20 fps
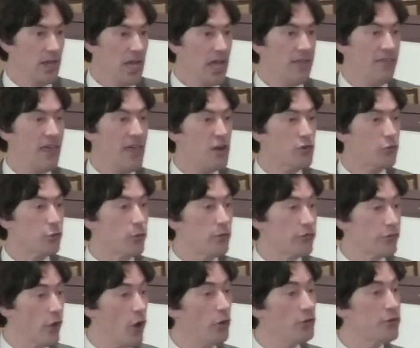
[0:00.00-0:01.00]
And that as a
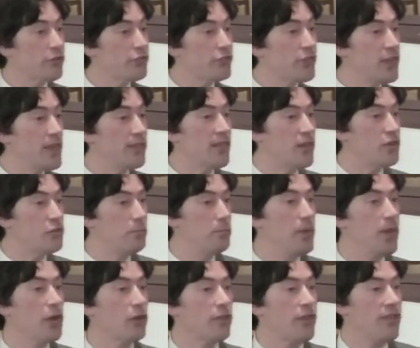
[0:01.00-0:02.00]
result of seeing that it's
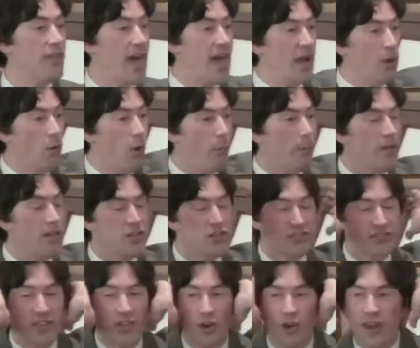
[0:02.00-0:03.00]
bigger than that, it won't be
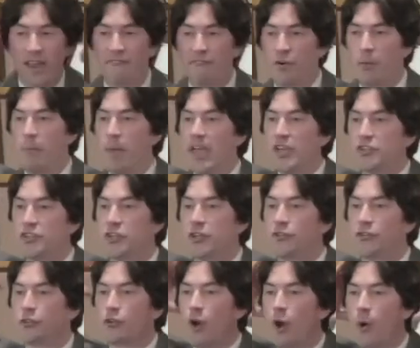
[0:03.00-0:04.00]
just that your information
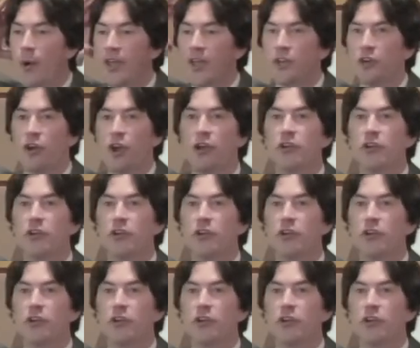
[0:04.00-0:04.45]
is growing and your